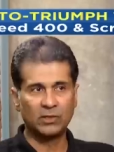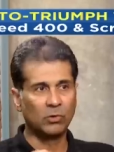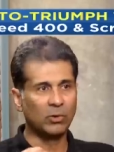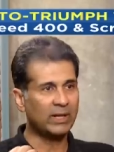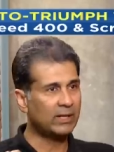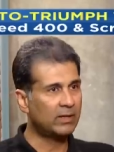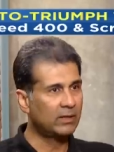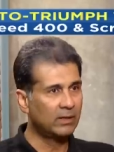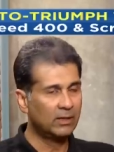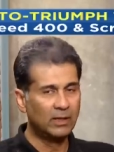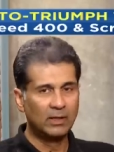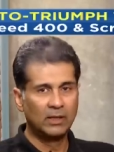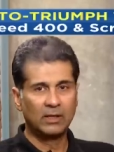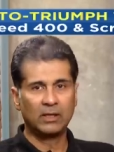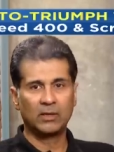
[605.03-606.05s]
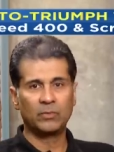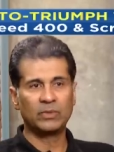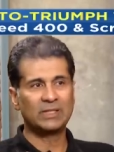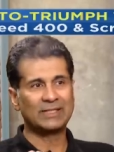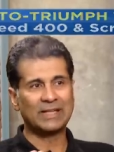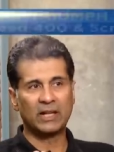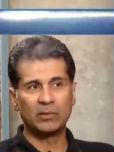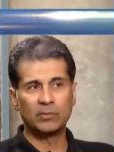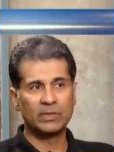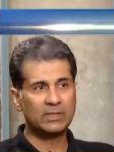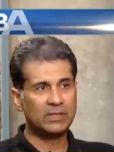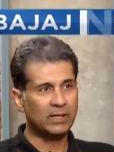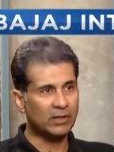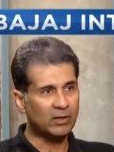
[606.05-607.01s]
silhouette, mm. which is
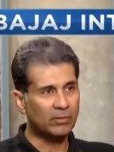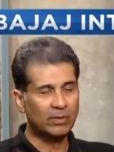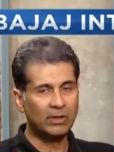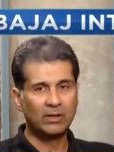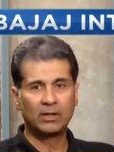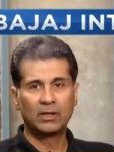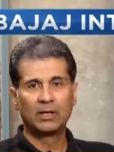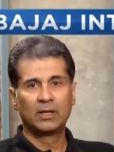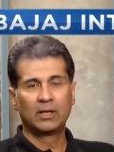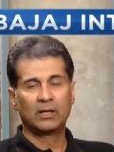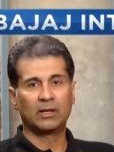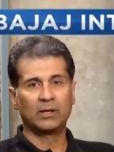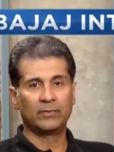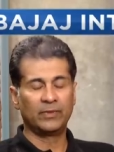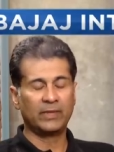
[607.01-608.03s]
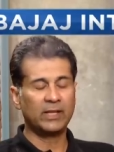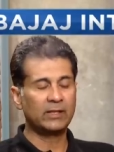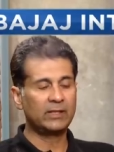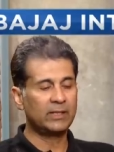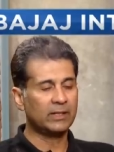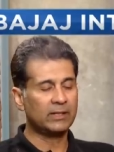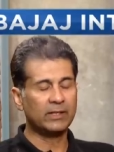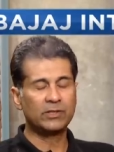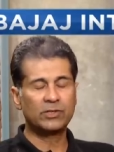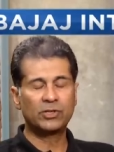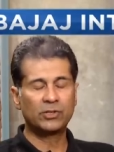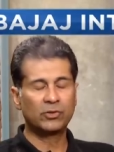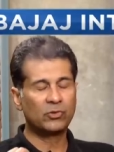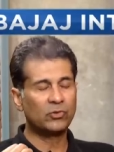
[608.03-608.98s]
unmistakable. Uh, then the
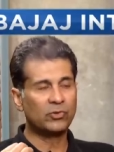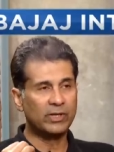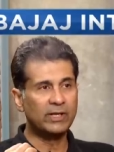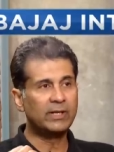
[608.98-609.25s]
attention to